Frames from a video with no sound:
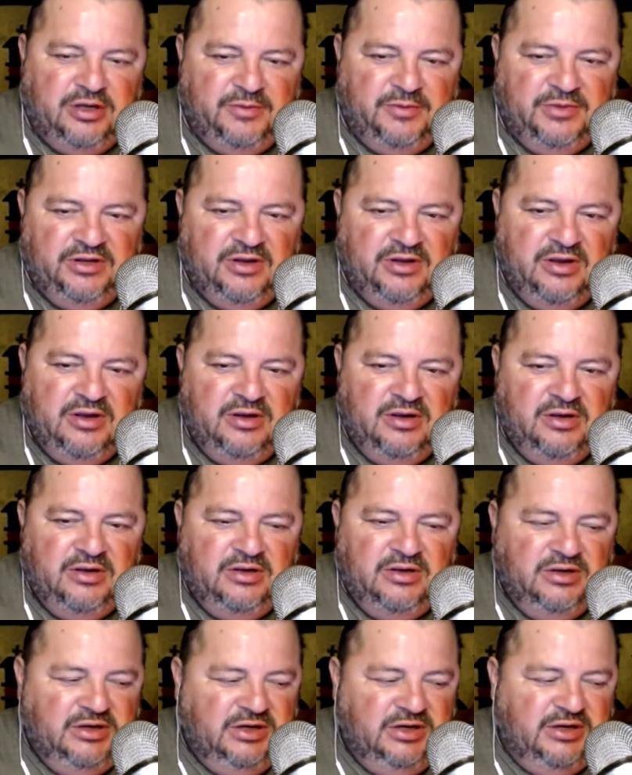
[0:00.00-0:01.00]

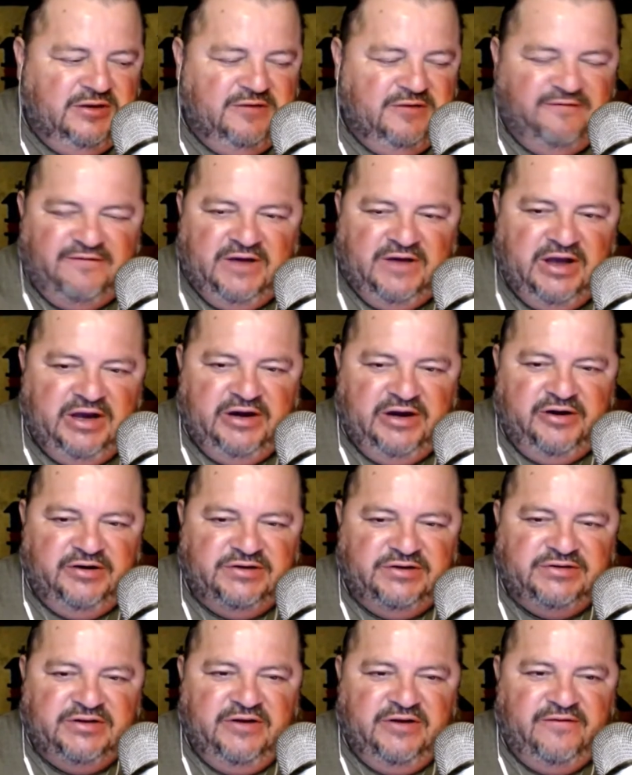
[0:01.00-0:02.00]
and the fire and
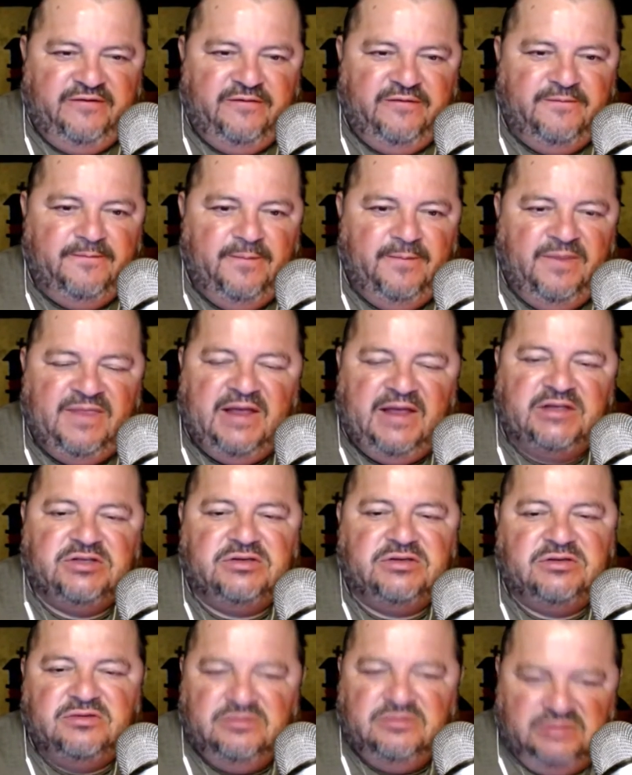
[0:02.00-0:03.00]
stuff.
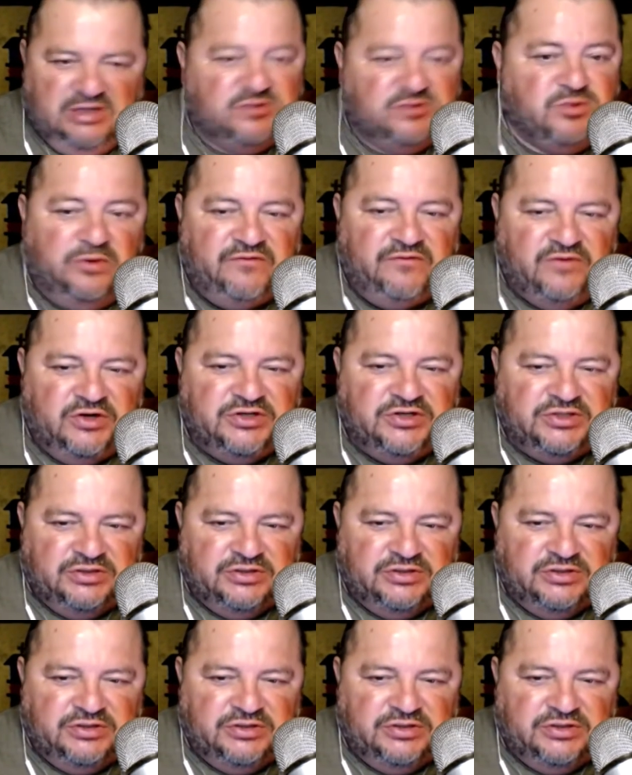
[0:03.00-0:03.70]
That's one version.